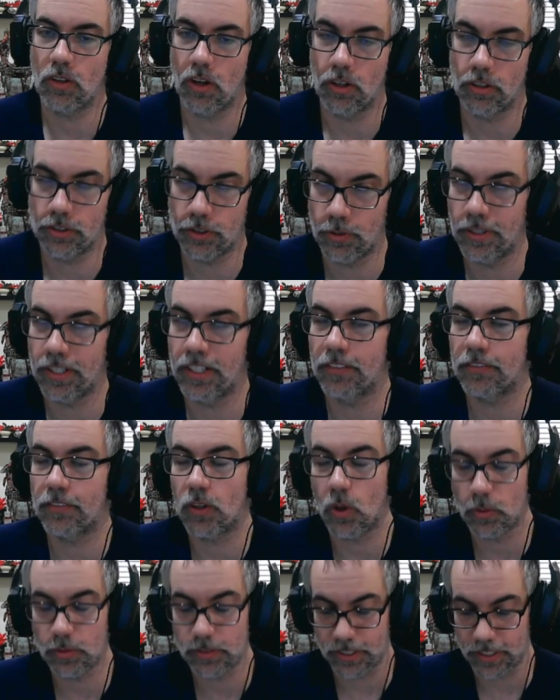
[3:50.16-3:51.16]
unit of
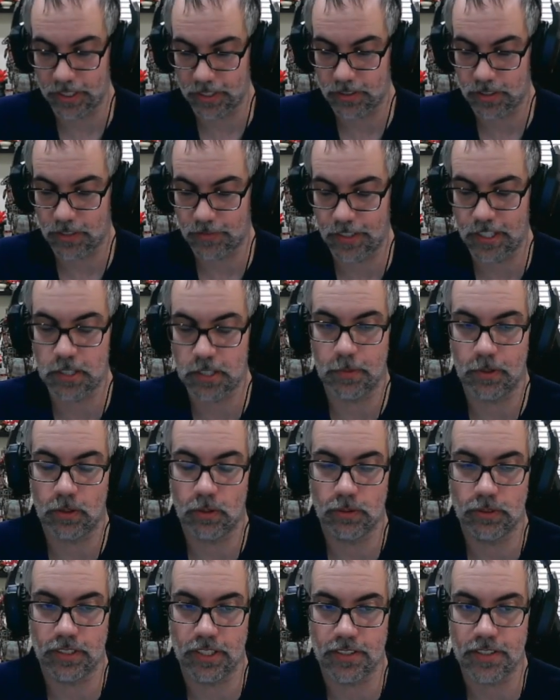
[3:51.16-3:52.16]
Cultists, a regiment of
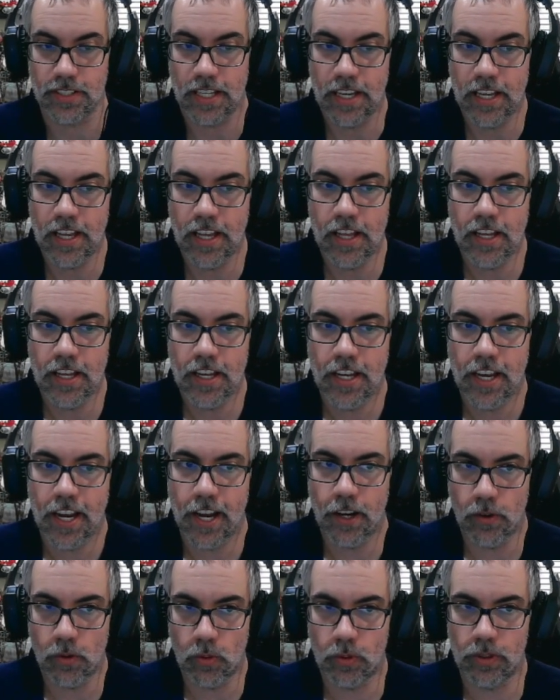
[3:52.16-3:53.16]
Cultists,
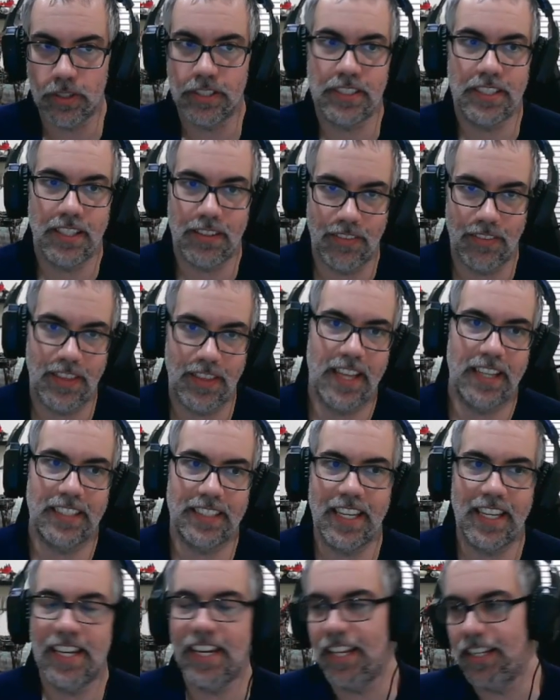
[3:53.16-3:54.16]
in order to then
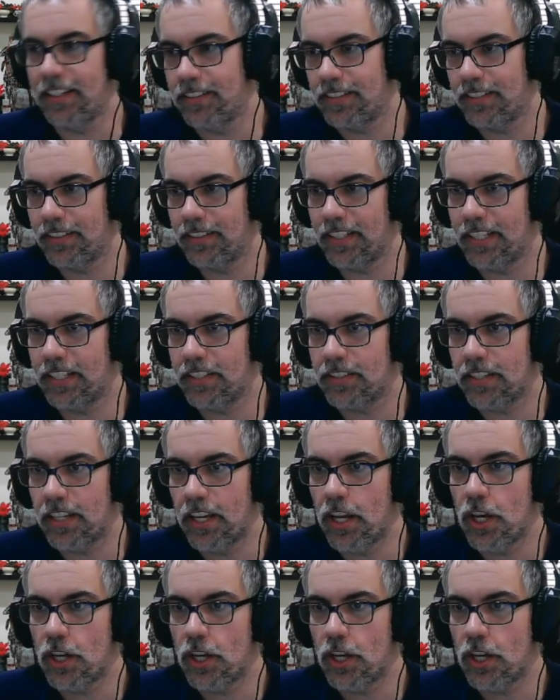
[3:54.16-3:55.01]
get into these.